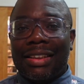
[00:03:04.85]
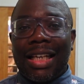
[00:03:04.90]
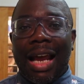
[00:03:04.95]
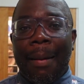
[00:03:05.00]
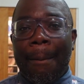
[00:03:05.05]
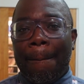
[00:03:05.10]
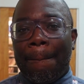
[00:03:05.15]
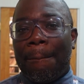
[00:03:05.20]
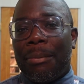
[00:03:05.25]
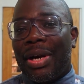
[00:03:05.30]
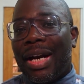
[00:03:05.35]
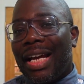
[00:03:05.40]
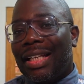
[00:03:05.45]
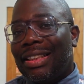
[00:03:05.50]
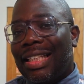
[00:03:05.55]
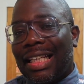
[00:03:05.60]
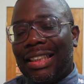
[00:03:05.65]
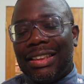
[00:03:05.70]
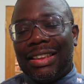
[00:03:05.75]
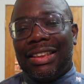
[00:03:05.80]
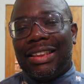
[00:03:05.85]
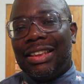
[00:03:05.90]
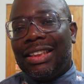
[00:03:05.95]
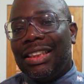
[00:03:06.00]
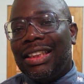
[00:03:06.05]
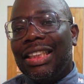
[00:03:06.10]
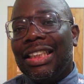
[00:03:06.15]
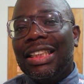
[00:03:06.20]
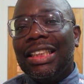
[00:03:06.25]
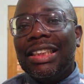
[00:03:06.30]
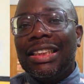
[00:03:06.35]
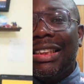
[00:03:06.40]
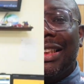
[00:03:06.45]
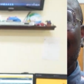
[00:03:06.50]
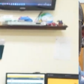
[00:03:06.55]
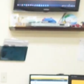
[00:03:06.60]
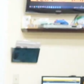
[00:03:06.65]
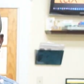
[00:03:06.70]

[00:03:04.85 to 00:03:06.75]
that bread, that cheese.